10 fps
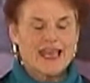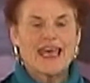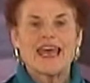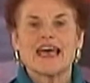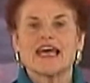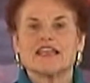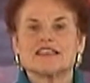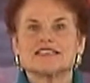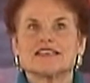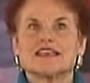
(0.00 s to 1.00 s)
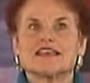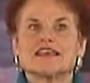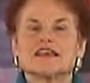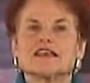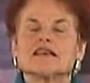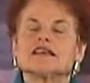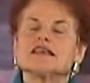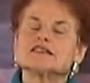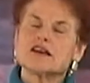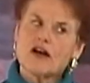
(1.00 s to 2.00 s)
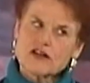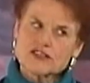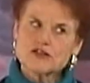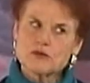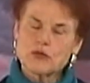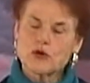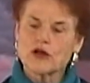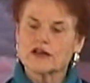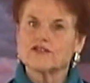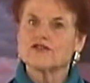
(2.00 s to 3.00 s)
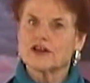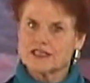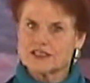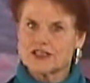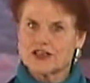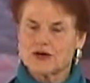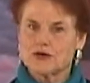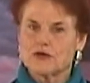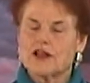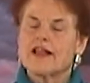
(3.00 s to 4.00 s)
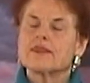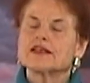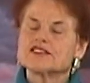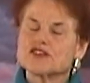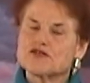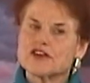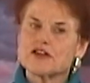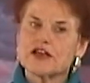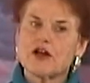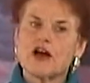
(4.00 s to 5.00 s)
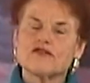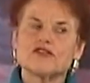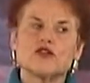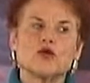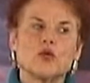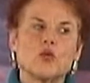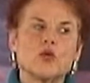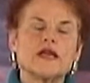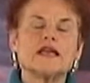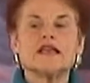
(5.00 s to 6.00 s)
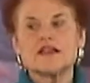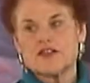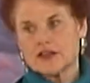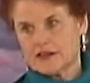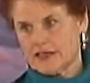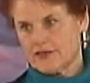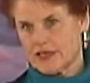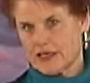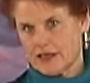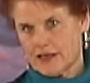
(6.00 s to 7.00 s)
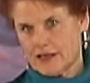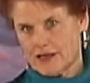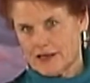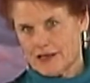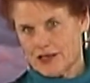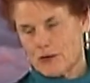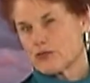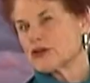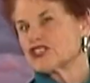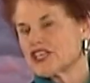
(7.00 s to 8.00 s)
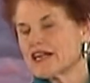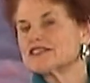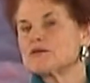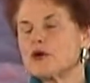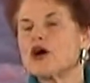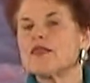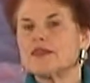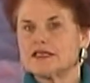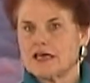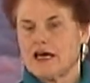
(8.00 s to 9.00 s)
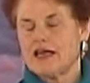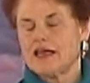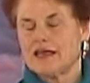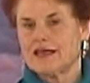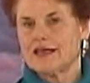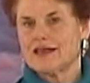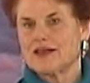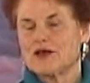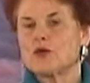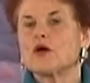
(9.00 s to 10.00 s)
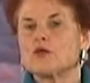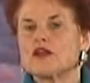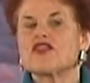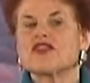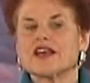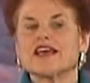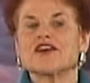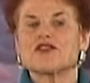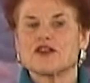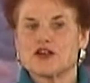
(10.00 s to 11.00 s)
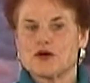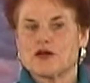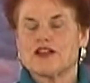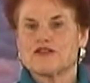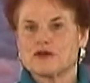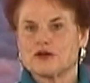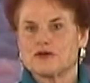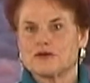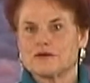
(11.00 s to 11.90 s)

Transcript: And it's also important for us to know that so very often we, the living, project upon the dying what we think they're going through.